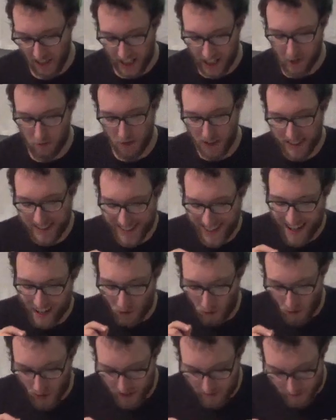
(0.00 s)
He reads
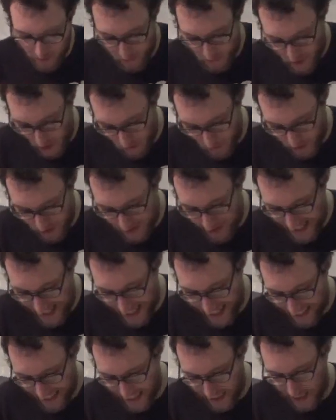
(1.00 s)
out one from someone
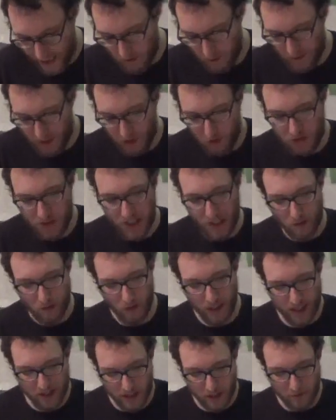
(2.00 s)
saying that they've been using a
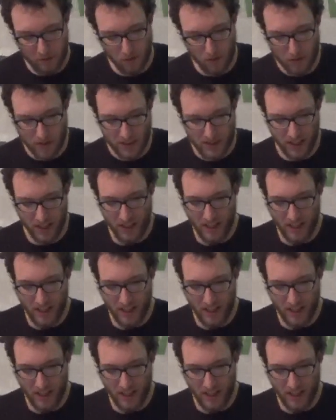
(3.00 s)
Ouija board